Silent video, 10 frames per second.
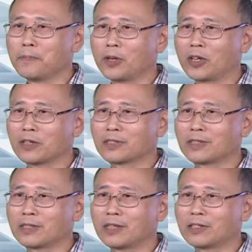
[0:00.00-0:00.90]
because
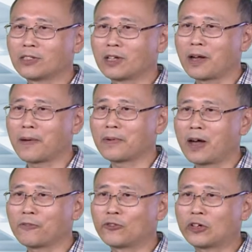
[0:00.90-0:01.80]
there's
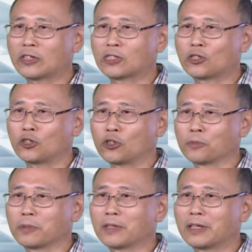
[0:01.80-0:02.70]
a frequency chirp